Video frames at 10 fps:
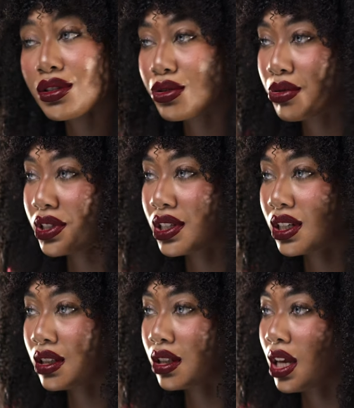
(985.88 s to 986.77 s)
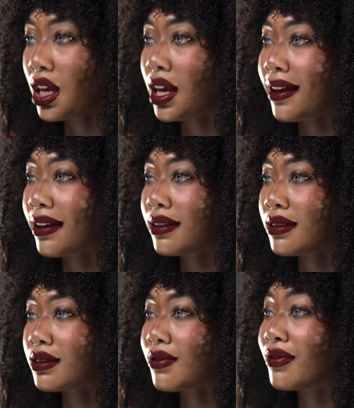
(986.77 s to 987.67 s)
nutrition
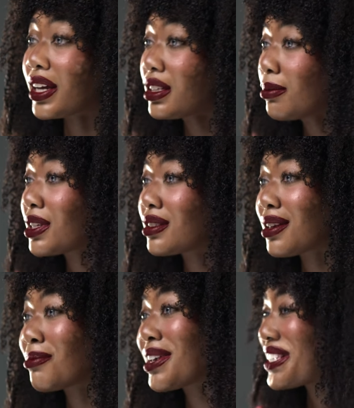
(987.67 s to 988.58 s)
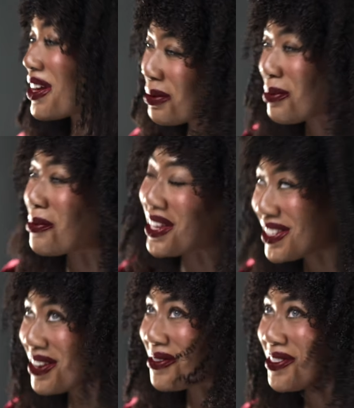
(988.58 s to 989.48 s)
and vitamins in my scalp
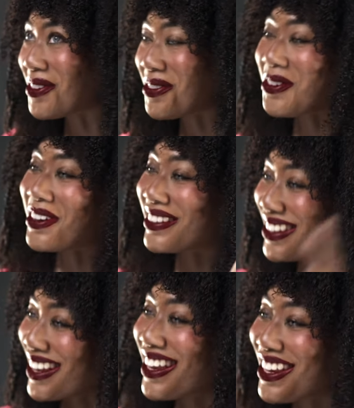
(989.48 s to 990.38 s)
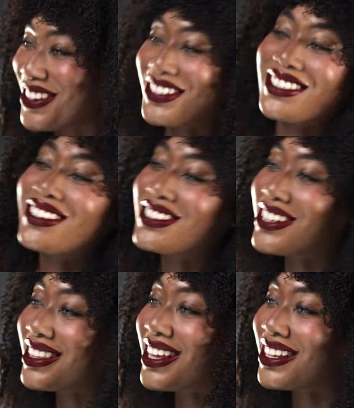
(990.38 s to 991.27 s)
compendium. So, of course, you should still
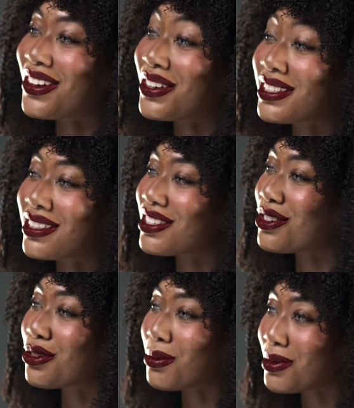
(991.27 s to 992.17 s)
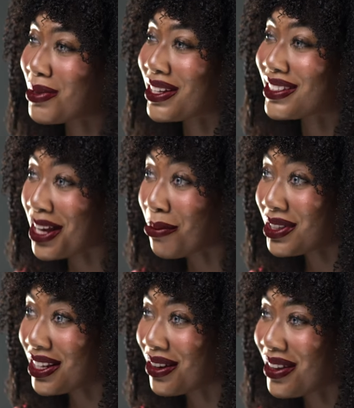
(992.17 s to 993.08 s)
check that out. It's in the description box down
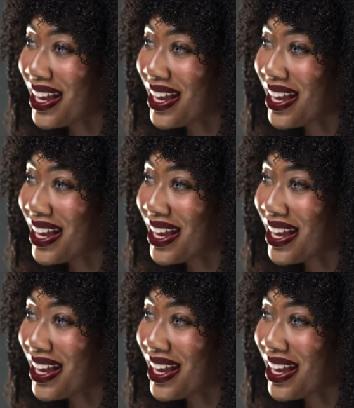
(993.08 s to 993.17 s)
below